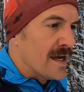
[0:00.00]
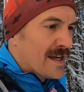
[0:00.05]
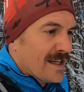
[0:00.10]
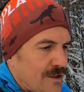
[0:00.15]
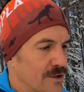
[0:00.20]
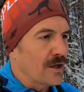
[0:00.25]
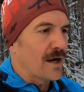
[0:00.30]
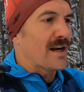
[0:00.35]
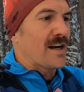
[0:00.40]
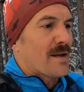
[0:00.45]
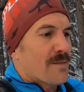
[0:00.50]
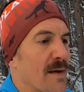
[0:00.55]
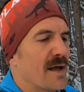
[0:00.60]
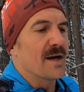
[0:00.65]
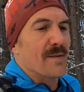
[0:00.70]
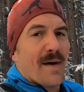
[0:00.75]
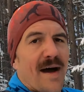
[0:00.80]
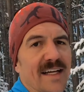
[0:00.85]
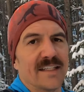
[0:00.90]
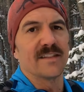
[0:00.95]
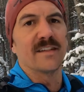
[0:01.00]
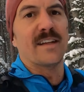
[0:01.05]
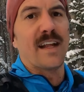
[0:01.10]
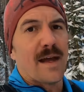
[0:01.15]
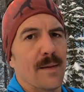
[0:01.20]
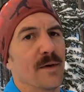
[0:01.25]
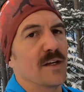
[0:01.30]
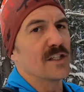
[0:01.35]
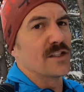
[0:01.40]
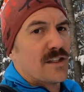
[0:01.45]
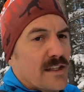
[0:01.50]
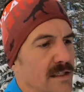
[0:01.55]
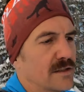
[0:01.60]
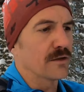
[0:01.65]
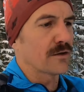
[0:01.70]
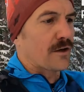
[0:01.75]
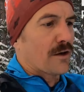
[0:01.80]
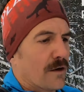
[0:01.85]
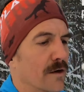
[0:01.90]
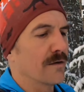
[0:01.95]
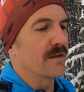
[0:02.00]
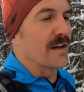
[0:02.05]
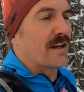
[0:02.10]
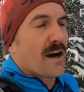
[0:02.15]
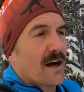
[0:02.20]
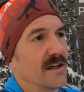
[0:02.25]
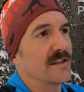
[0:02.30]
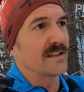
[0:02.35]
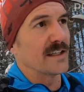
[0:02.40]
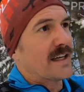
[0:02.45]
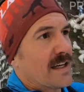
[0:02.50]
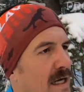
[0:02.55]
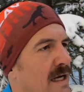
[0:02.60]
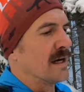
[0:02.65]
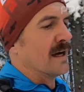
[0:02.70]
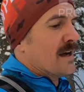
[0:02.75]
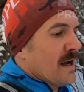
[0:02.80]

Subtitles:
and trying to minimize the damage these are currently causing.